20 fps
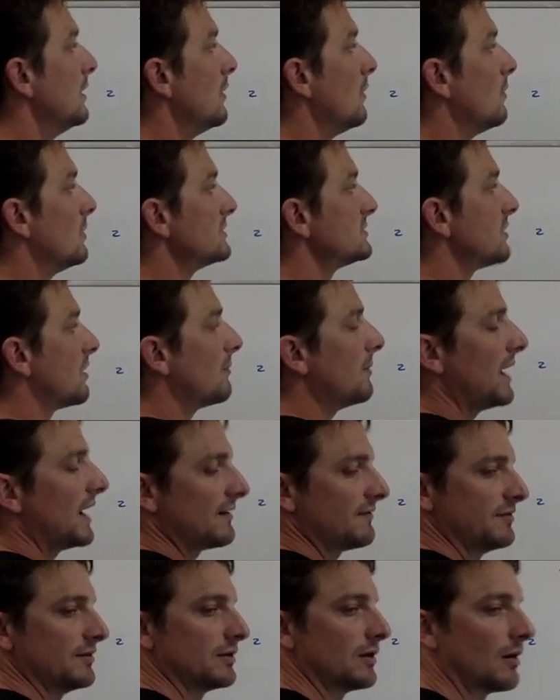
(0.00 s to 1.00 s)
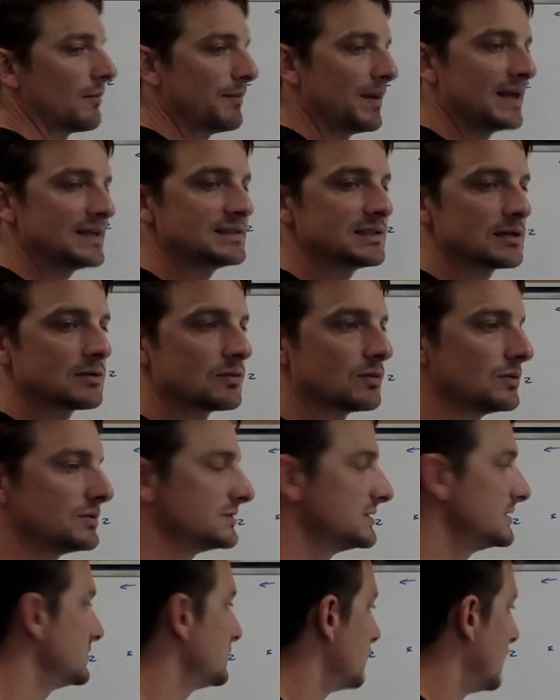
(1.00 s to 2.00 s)
What's our backfield? Our basic
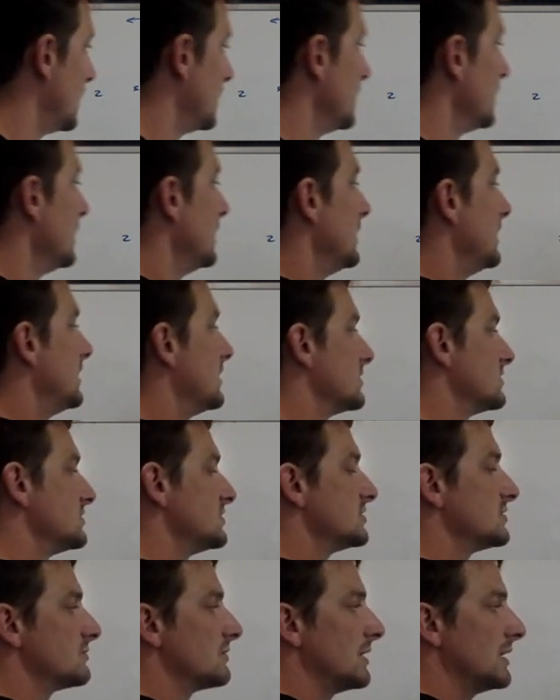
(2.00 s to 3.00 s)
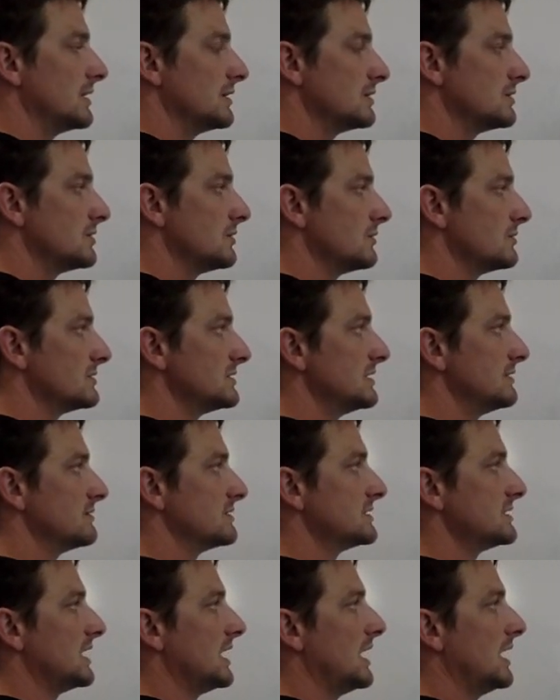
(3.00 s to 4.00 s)
rules is what? Here's the strength, the two receiver
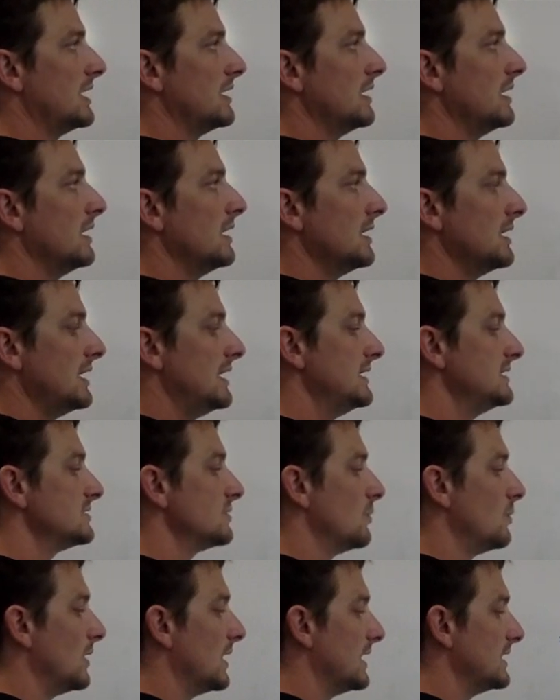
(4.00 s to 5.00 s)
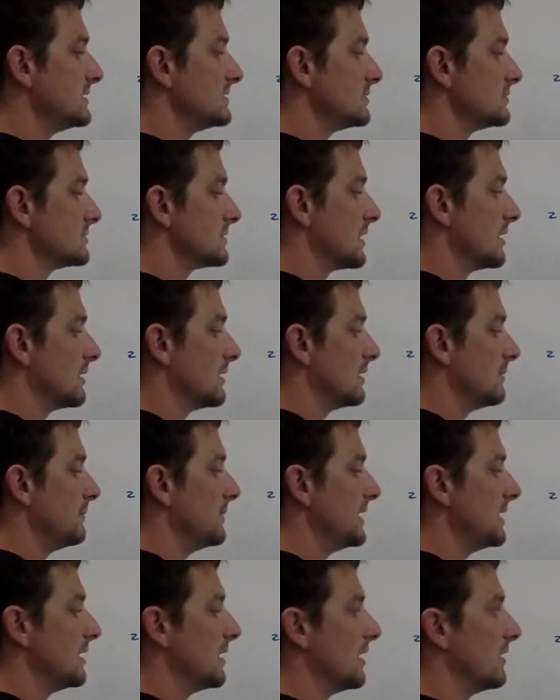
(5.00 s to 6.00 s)
side. He's away, so it's going to be
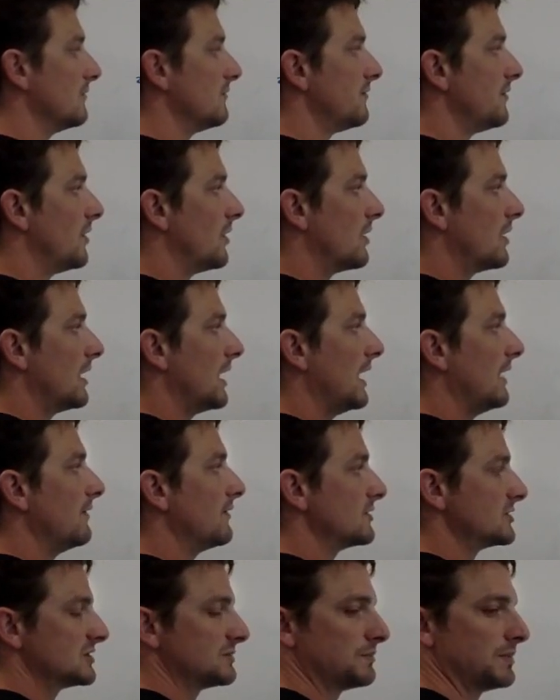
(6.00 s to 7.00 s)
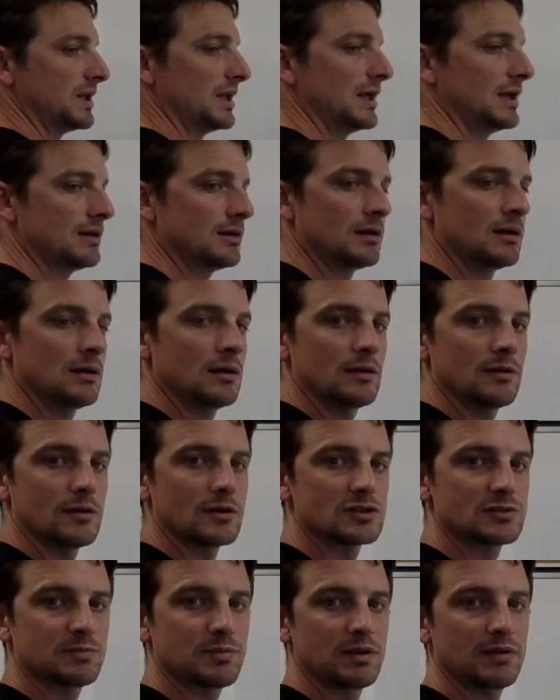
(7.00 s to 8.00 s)
gun far, and they're split. They're
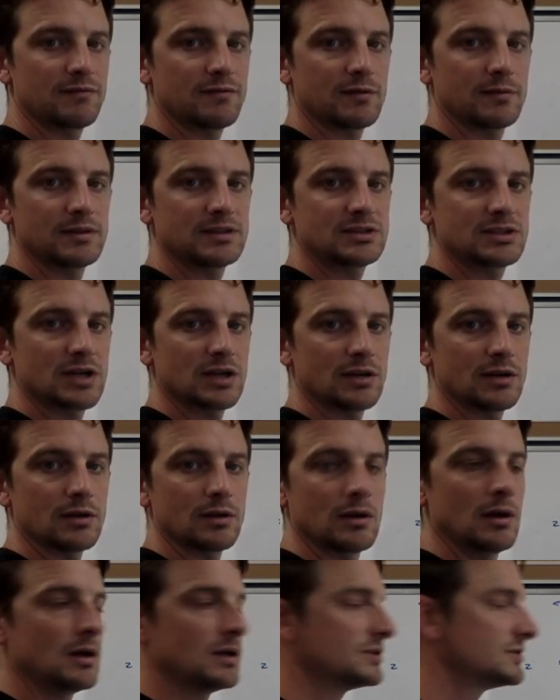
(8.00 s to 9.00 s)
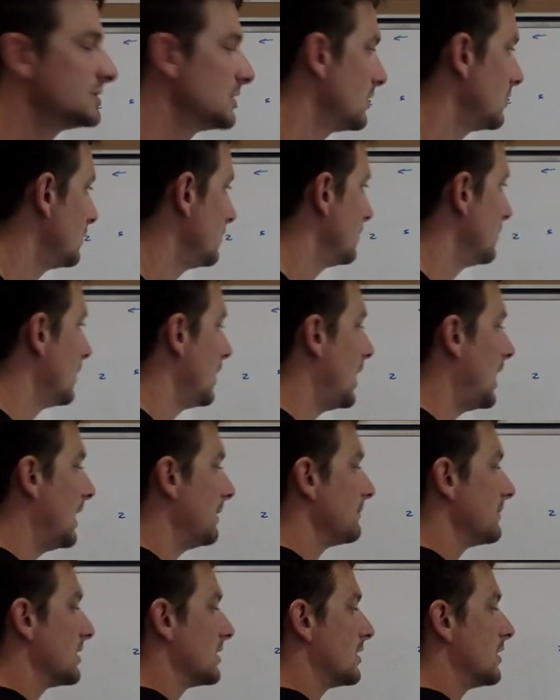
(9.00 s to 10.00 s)
split from each other. So I'm
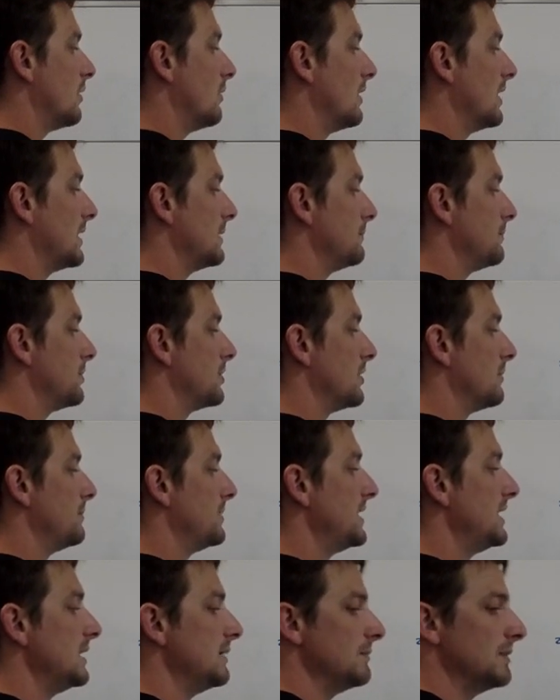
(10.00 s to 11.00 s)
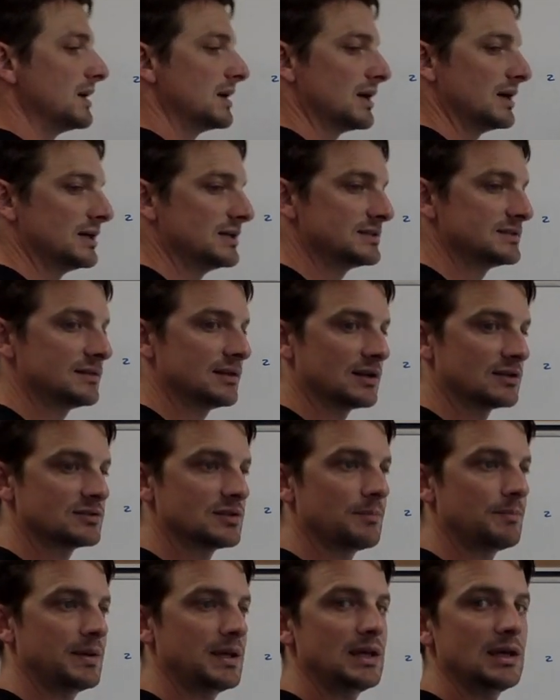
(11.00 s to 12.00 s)
going to go ahead and put a P because there's a
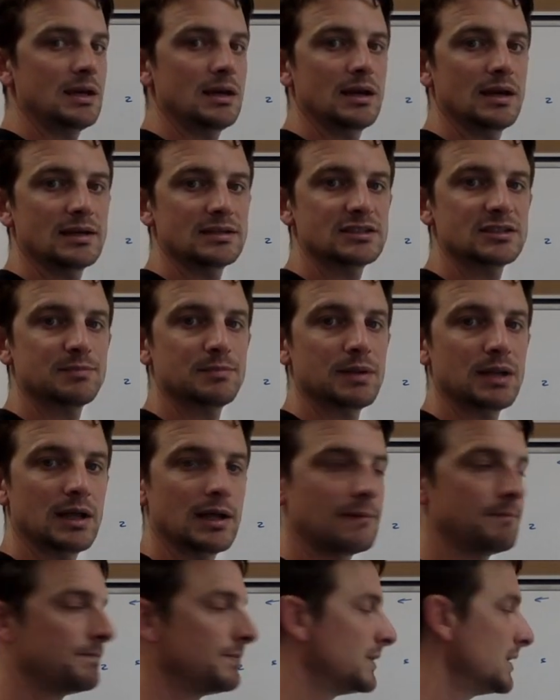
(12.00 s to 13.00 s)
P in split.